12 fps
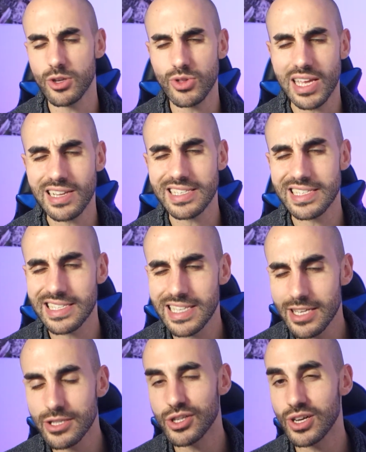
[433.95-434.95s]
So there's
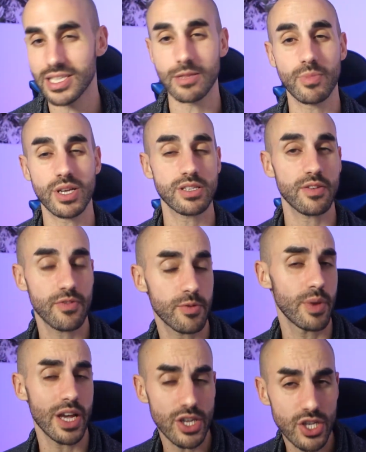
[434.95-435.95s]
still not that much
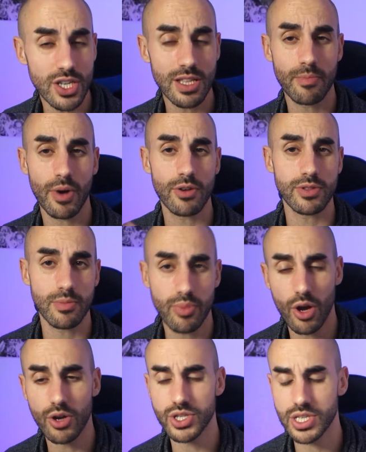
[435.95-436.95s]
information about the
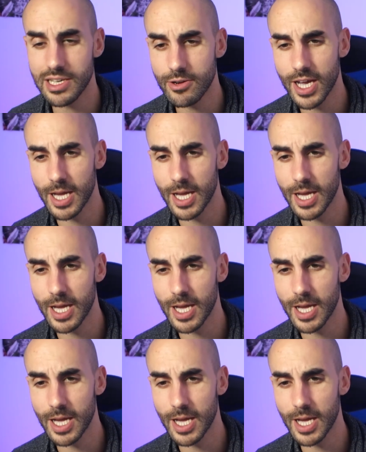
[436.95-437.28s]
project,